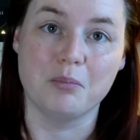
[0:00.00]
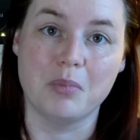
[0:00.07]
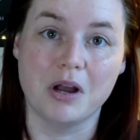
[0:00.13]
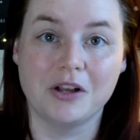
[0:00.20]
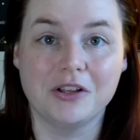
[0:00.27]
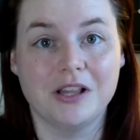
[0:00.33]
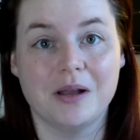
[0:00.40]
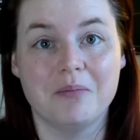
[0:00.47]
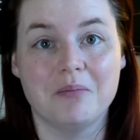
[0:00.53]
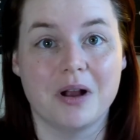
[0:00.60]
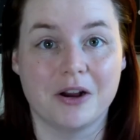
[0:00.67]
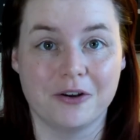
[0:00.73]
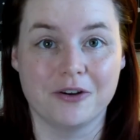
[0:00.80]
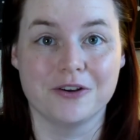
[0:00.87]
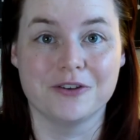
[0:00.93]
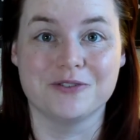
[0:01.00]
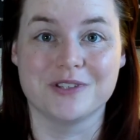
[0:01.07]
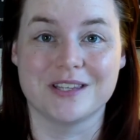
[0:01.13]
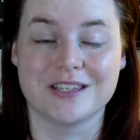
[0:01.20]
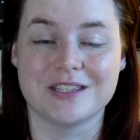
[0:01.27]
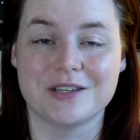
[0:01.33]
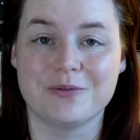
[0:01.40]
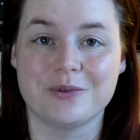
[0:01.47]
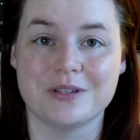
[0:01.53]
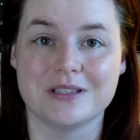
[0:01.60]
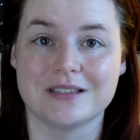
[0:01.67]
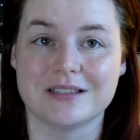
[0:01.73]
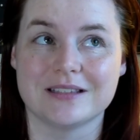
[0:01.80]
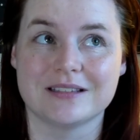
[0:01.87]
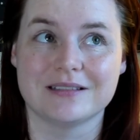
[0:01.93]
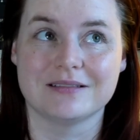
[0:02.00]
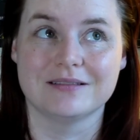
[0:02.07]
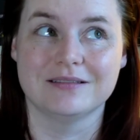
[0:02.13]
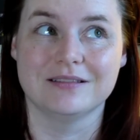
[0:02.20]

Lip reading: Buckle up, buckaroos, because it was